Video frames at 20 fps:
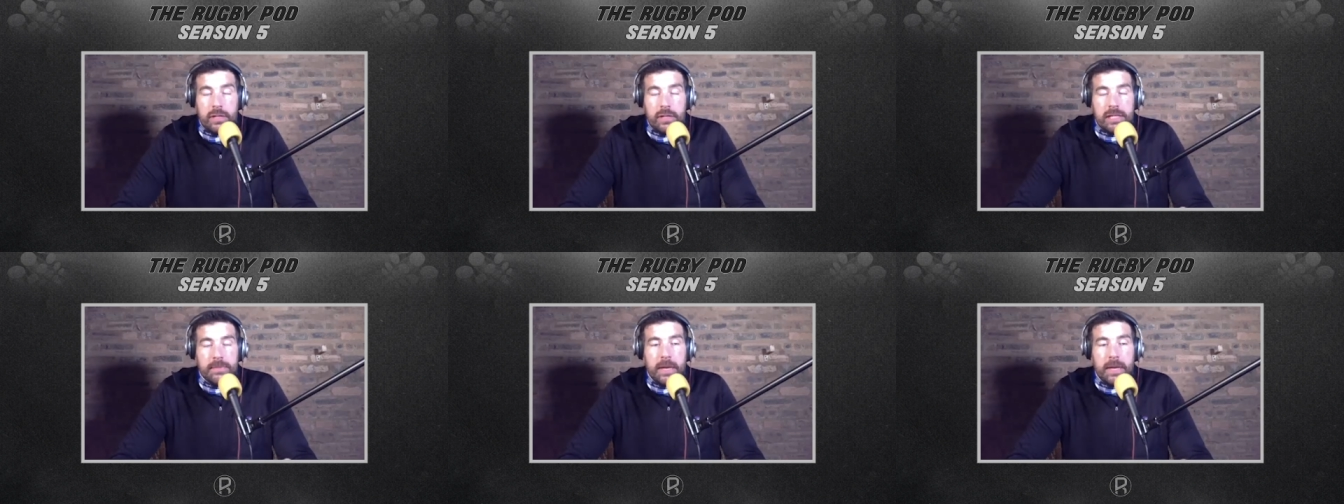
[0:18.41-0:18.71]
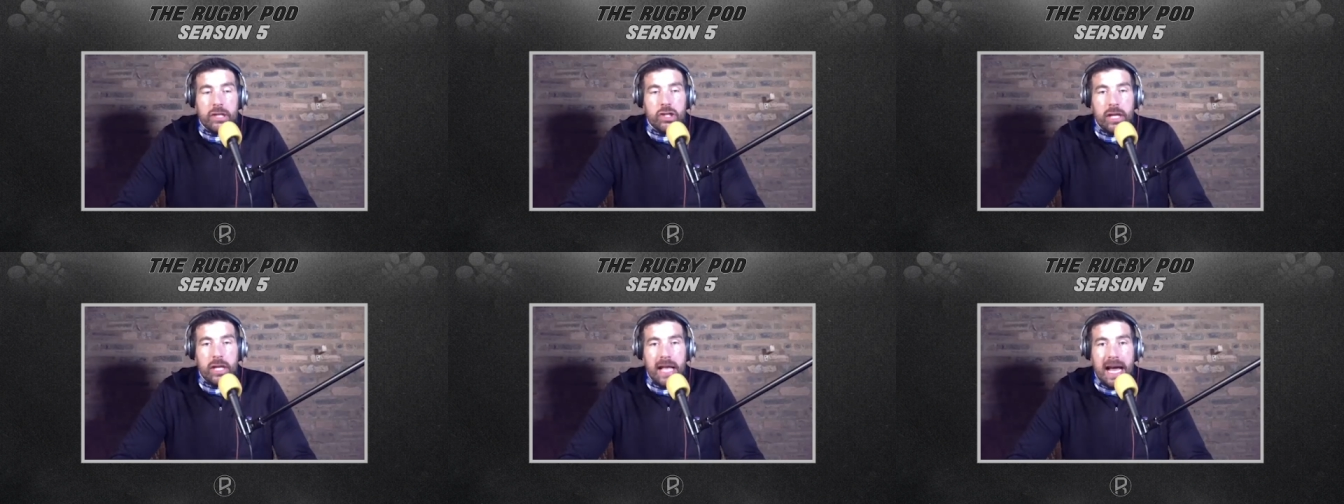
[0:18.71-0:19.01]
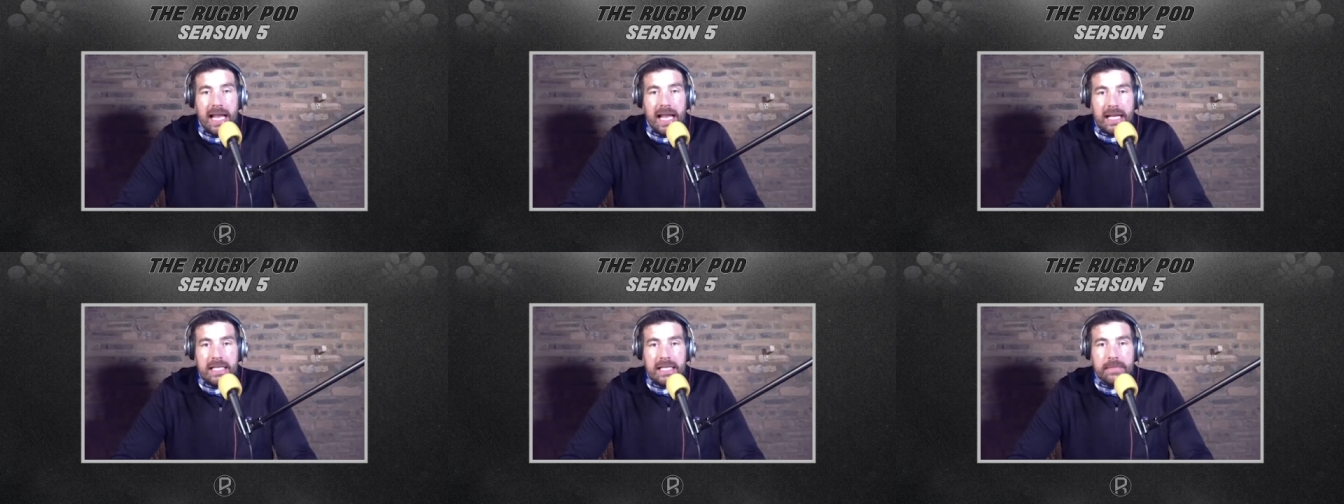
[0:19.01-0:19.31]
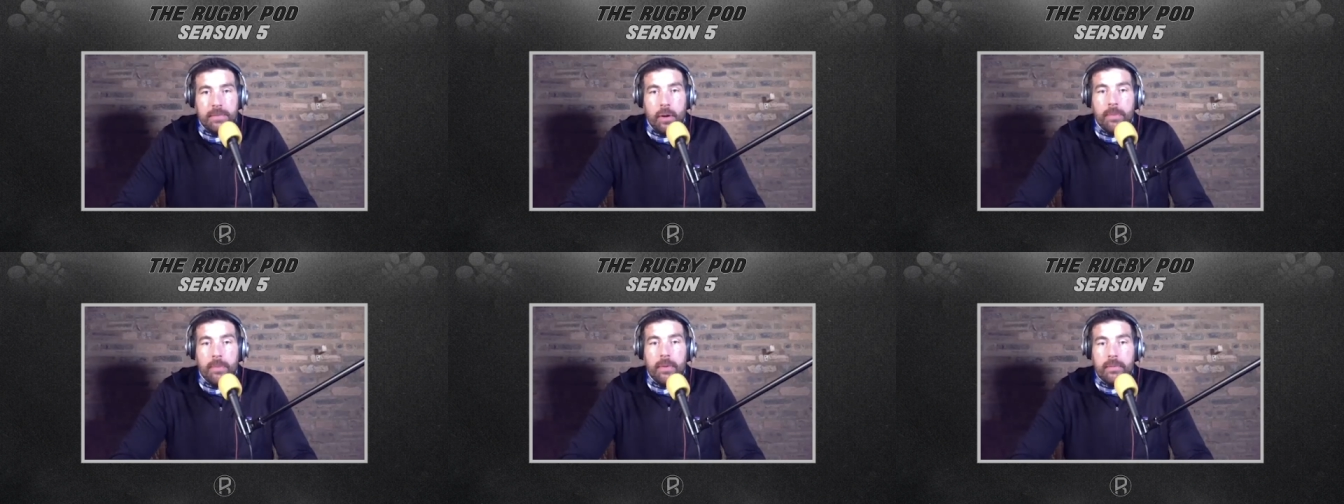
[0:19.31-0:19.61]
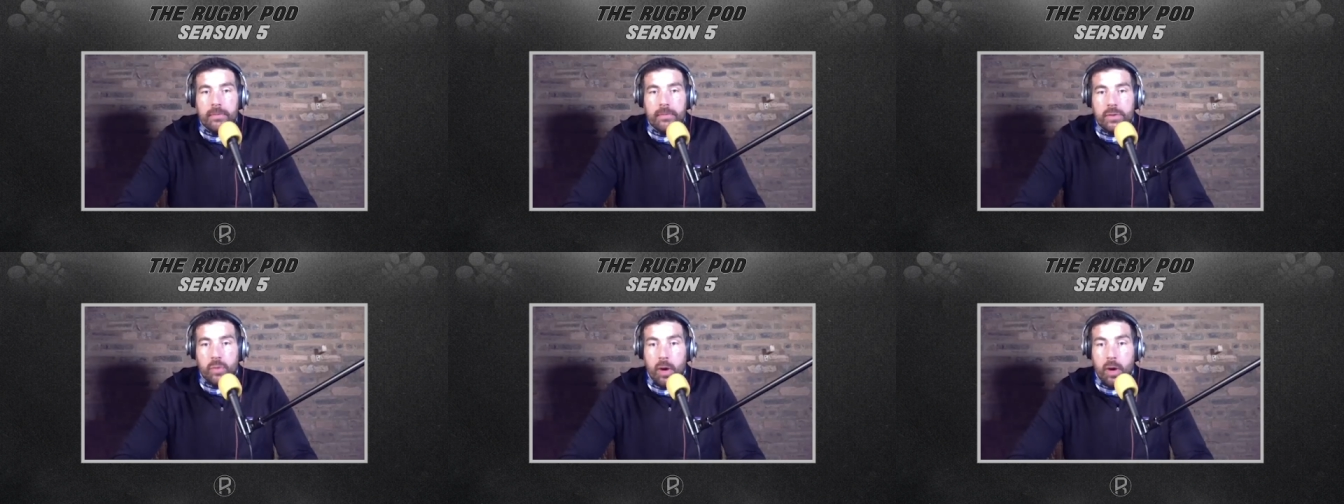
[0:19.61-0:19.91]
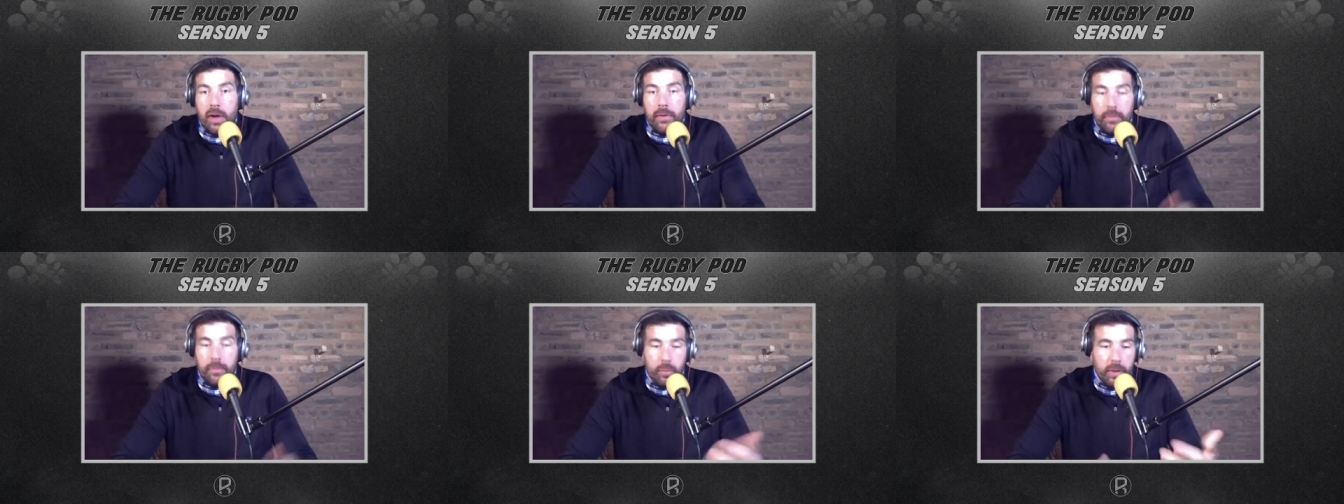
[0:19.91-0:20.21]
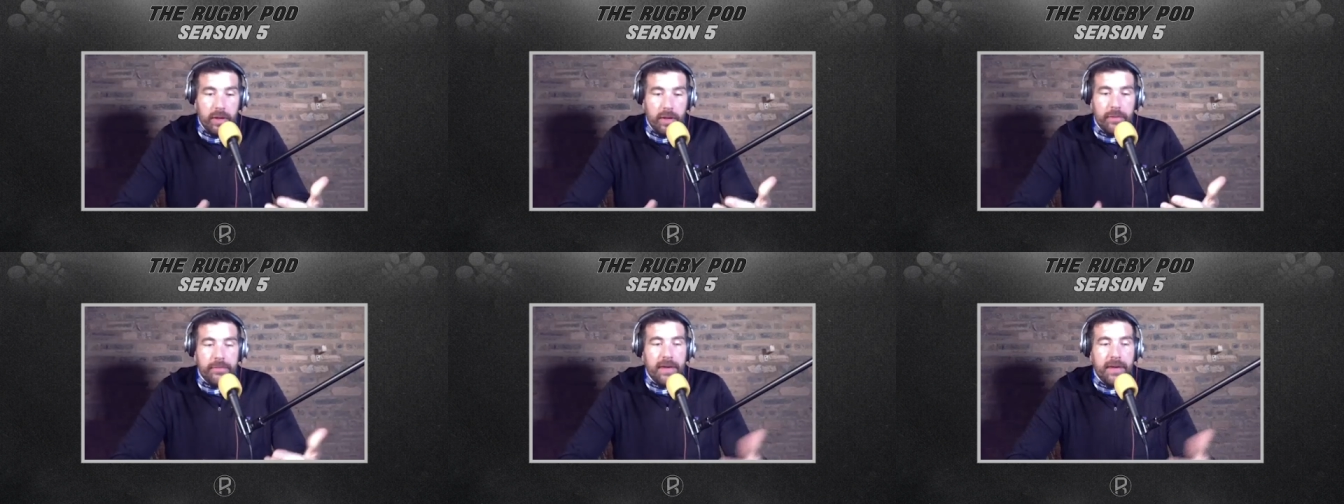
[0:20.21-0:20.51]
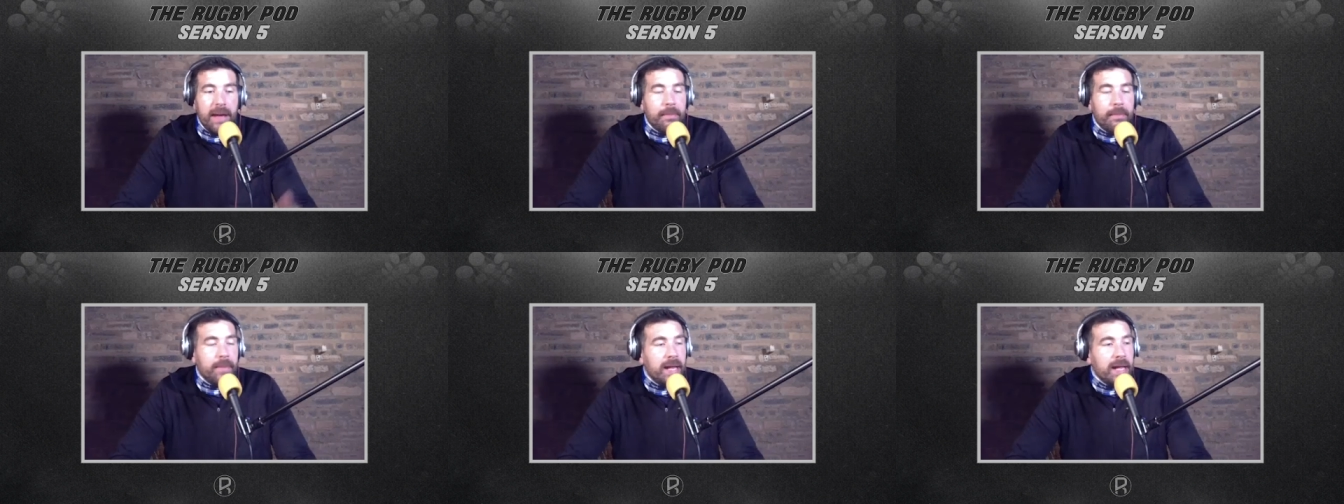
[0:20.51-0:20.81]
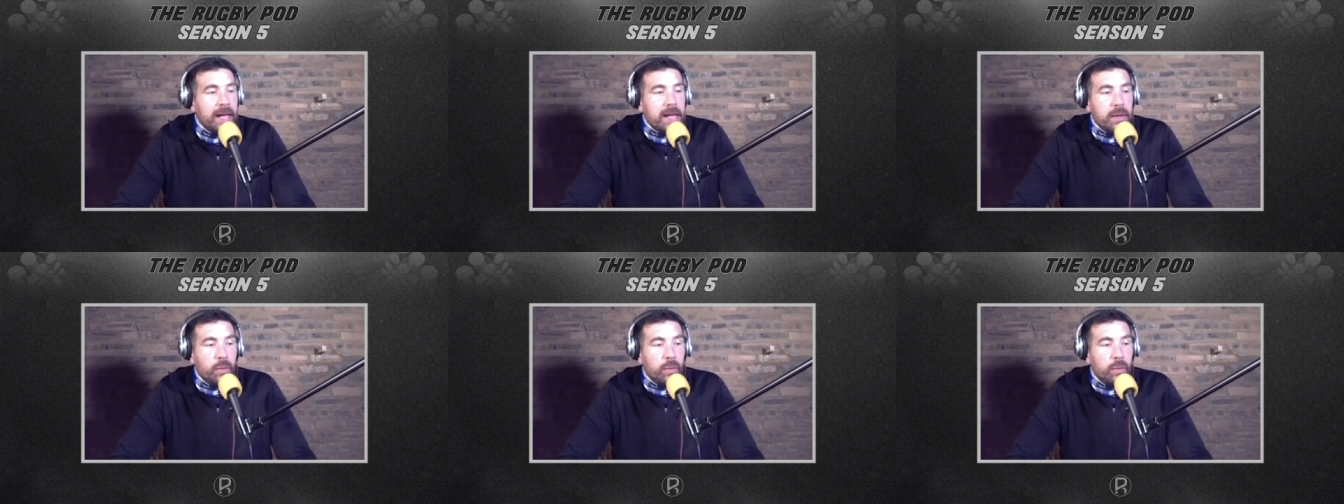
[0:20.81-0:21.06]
especially Alex Popham's one with his family,